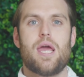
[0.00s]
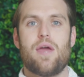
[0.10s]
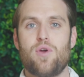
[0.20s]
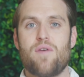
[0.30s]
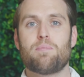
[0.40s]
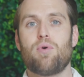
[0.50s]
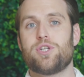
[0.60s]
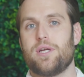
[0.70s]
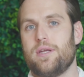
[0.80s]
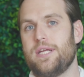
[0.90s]
If you have a
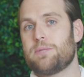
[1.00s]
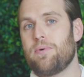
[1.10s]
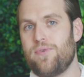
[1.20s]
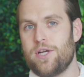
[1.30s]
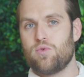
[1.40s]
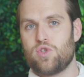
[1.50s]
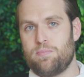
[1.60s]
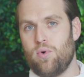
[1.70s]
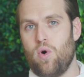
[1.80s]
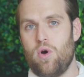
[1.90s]
project that needs professional
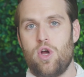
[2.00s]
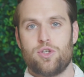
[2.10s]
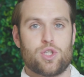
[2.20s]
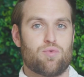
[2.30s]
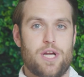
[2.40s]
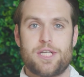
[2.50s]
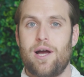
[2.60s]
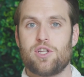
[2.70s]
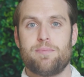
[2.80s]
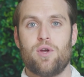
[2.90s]
support, just reach
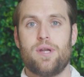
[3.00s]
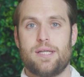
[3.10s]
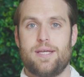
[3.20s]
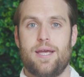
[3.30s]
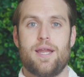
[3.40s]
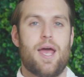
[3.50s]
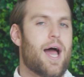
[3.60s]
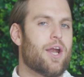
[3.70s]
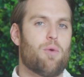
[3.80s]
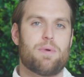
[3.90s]
out to me on LinkedIn
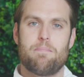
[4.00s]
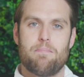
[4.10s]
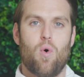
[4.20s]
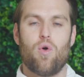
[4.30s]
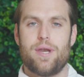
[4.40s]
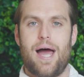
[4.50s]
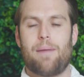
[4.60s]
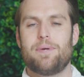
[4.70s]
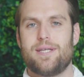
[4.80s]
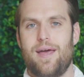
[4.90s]
and I'll be more than
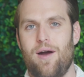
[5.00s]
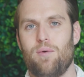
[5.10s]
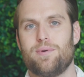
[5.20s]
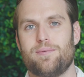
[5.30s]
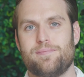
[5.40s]
happy to help.